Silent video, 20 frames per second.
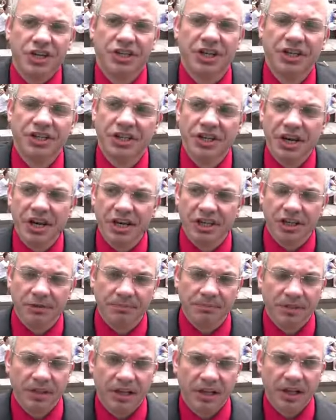Egyptians in
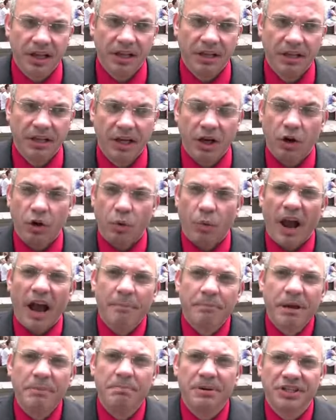Egypt, we
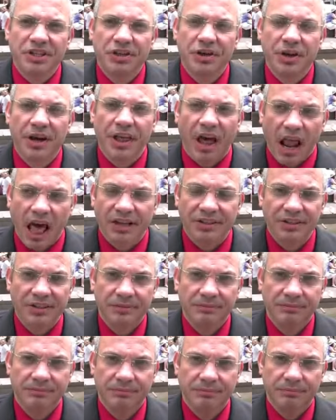have been persecuted a lot.
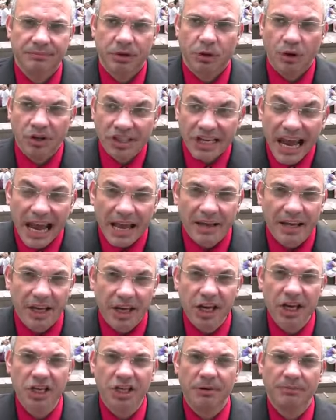Because
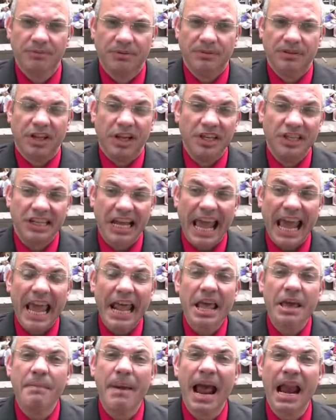Egypt, there is
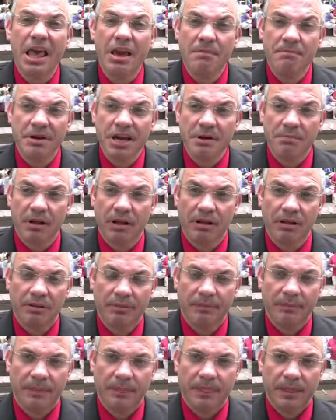80 million people
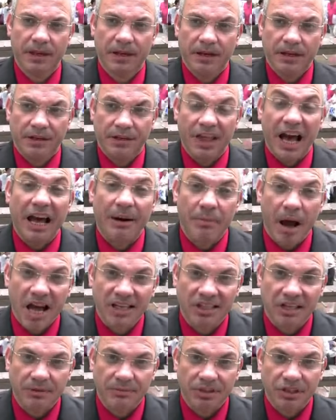that are
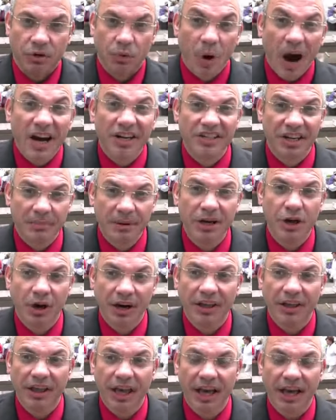Muslims. is a
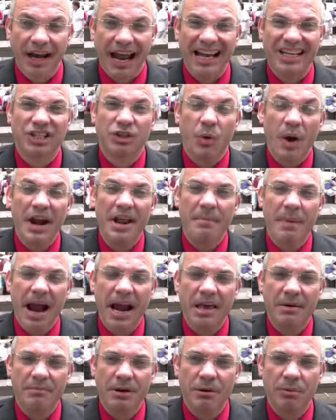minority there? As 20
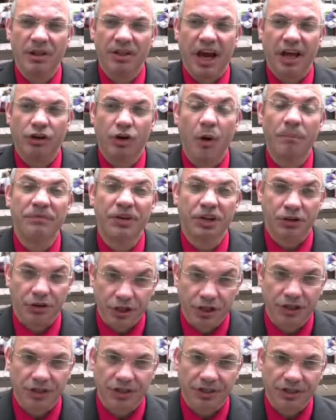million people that are Coptic
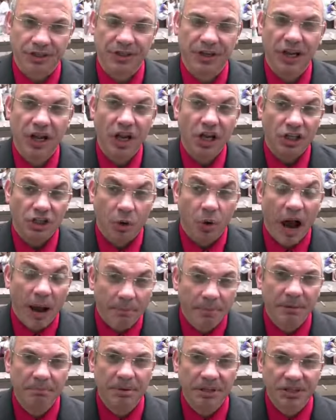Christians. So
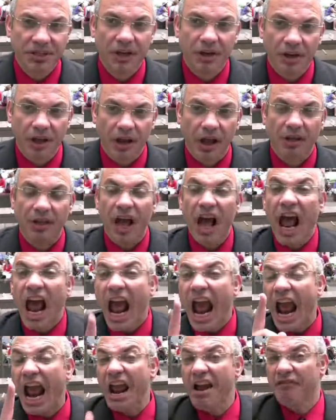I've been persecuted a lot.
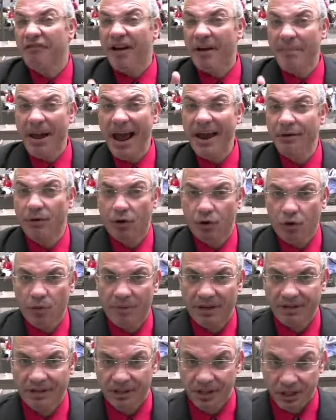If a man or
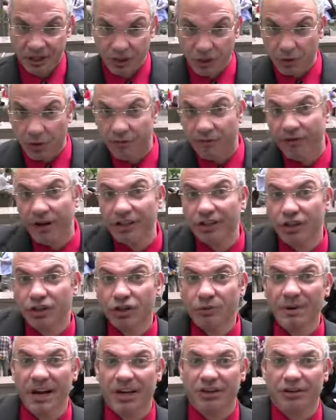woman, they
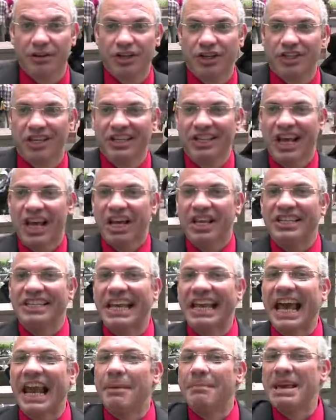converted to be a Christian,
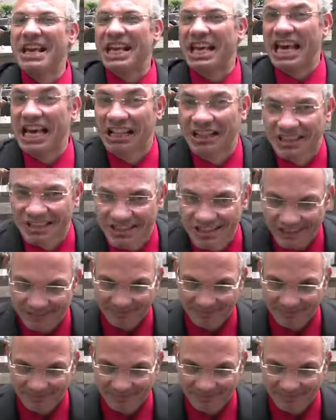they're gonna be killed.